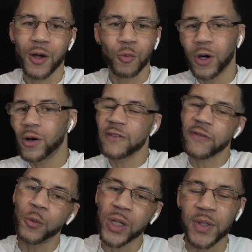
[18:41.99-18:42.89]
Well, if
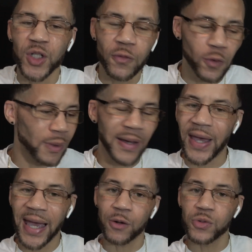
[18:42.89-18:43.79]
I want to maneuver around
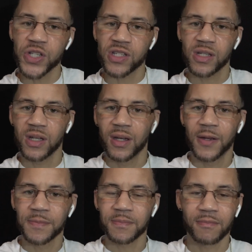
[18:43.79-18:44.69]
the house
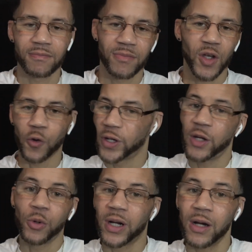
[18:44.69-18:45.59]
or
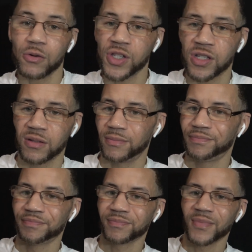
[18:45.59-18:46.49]
anywhere else,
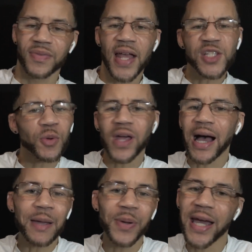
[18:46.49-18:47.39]
that's where the
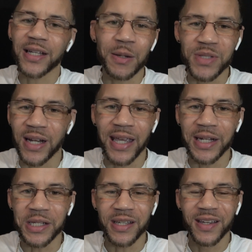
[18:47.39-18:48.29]
iPad comes in
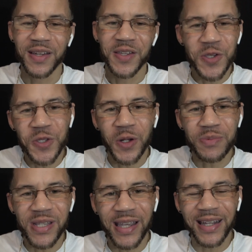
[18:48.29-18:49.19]
handy. You see what
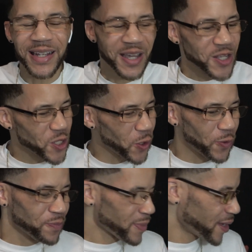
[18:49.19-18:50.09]
I'm saying?
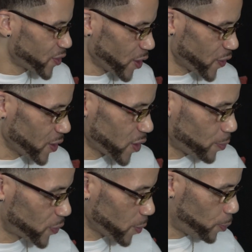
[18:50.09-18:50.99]
So
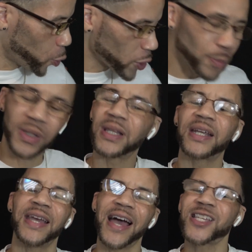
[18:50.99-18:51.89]
the
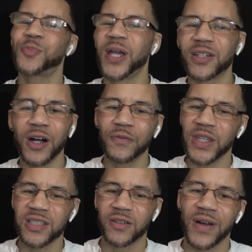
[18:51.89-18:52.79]
portability aspect of
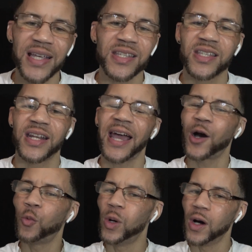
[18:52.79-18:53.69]
these devices and
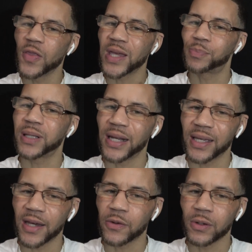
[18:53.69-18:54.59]
how well they play
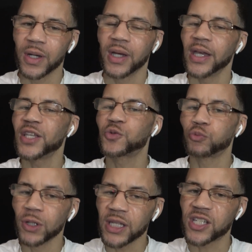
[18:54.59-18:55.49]
together is
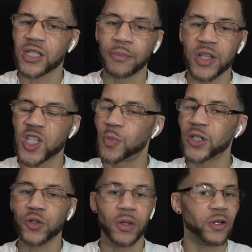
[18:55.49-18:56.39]
really something
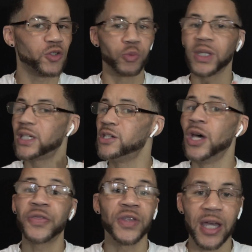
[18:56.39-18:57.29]
special, and there's really
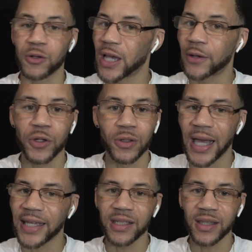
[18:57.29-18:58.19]
nothing else out there
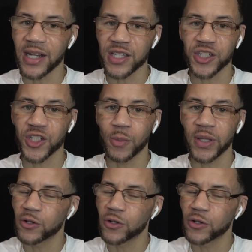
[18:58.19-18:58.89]
like it, ladies and gentlemen.